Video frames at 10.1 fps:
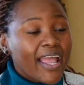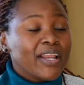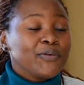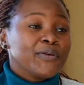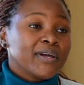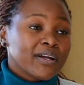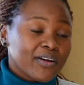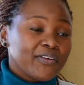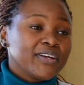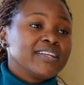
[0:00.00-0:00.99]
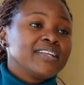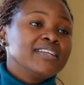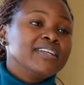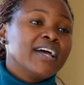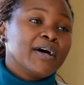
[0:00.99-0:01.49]
and we are
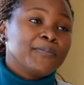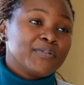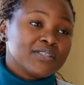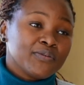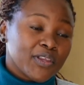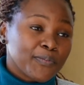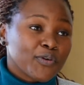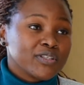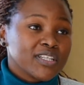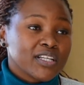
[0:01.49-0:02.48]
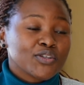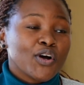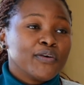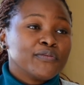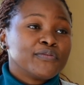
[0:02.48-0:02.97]
currently busy with the project
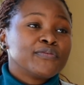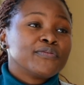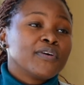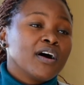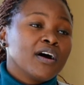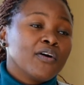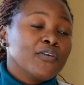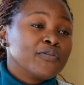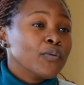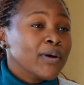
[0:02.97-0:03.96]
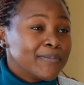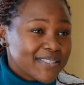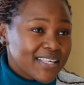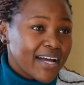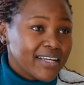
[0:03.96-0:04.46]
of a
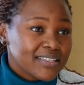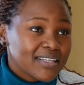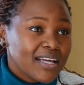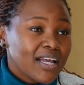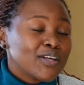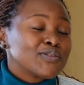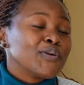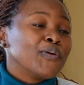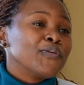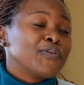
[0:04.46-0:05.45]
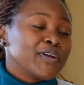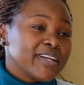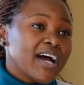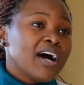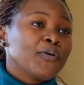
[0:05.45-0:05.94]
website. So for
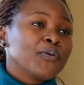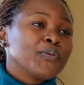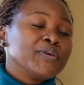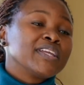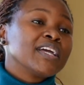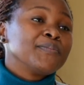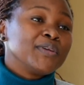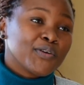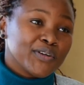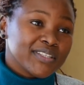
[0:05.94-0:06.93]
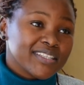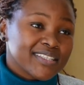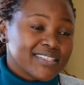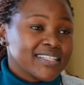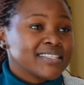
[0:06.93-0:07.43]
now, we can be
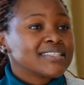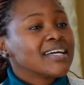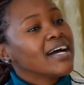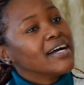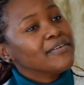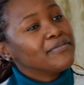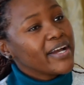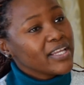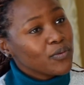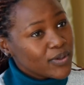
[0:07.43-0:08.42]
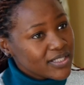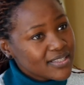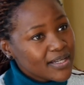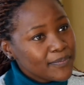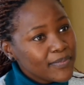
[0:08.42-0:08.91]
contacted via
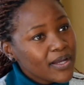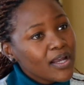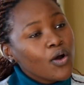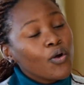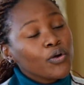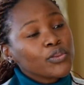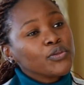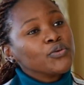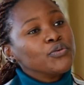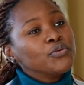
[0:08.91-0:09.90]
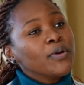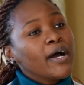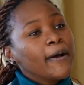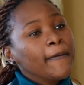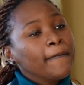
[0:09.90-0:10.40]
WhatsApp or through
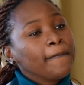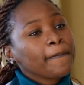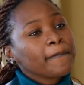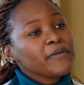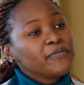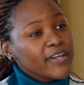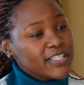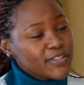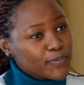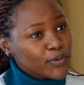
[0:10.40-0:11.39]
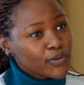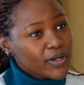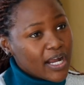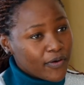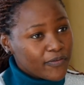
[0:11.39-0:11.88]
Facebook,
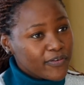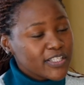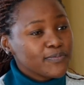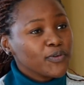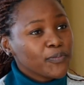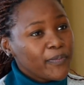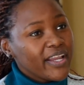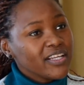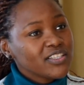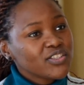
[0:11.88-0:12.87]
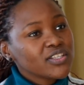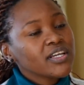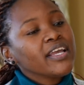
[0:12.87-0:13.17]
our Facebook page,